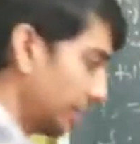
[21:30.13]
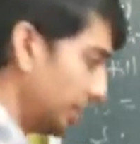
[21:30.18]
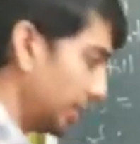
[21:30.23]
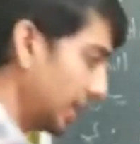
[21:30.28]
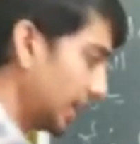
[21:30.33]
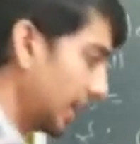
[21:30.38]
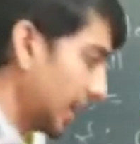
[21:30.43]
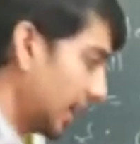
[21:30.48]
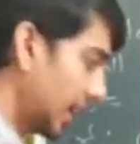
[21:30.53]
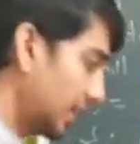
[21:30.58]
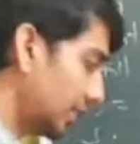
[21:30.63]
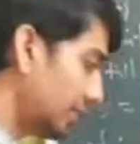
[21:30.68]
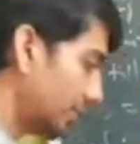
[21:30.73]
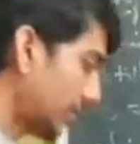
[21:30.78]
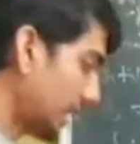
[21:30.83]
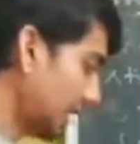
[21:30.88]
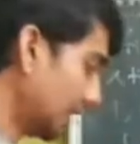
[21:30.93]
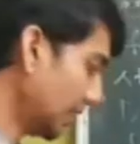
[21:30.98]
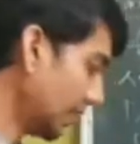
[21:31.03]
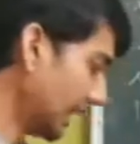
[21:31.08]
b
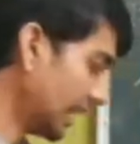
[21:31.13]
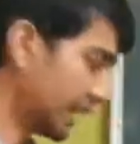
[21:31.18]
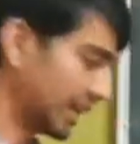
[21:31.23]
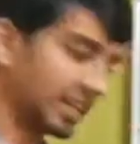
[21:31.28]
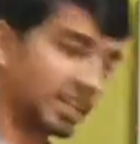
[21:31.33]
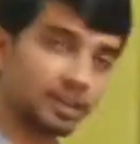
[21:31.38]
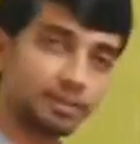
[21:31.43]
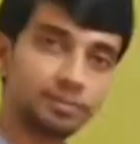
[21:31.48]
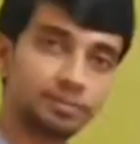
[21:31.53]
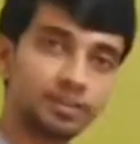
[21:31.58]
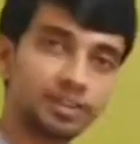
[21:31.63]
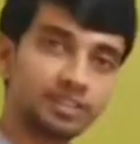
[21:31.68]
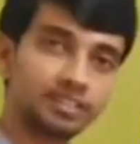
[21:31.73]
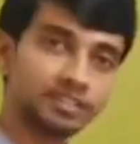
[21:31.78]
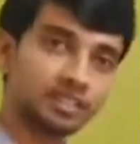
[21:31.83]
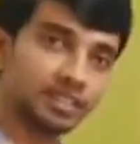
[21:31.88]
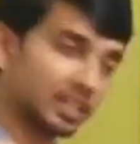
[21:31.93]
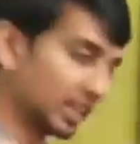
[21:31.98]
alpha and f is